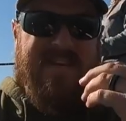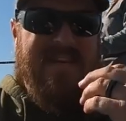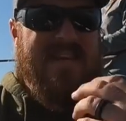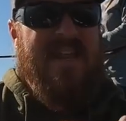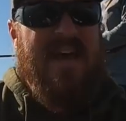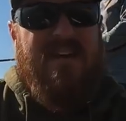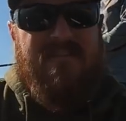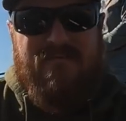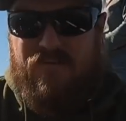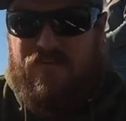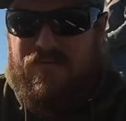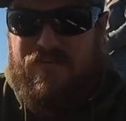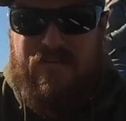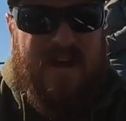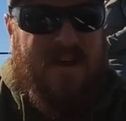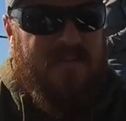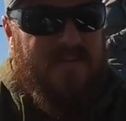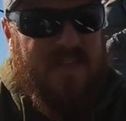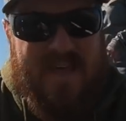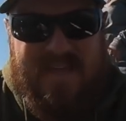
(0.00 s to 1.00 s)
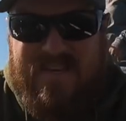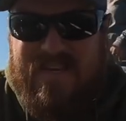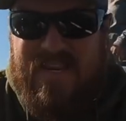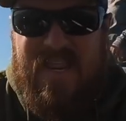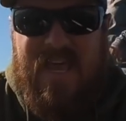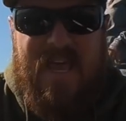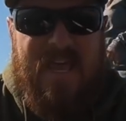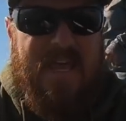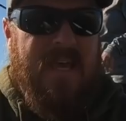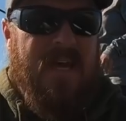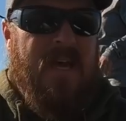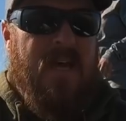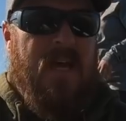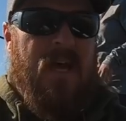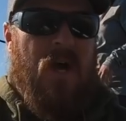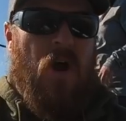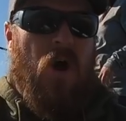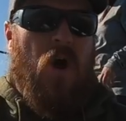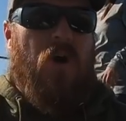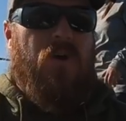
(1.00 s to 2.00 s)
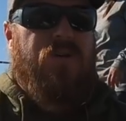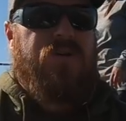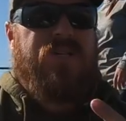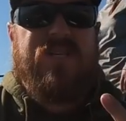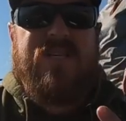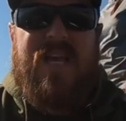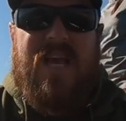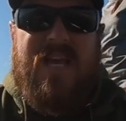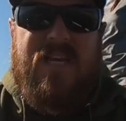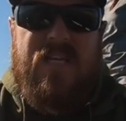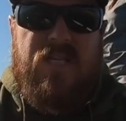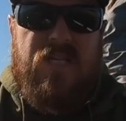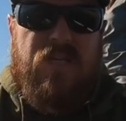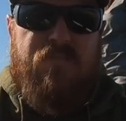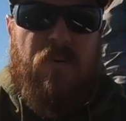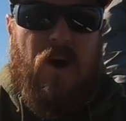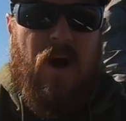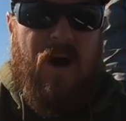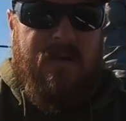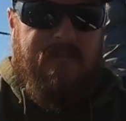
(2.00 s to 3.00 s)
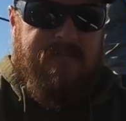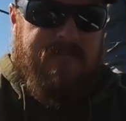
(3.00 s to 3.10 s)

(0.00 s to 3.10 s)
never found that today. Our second spot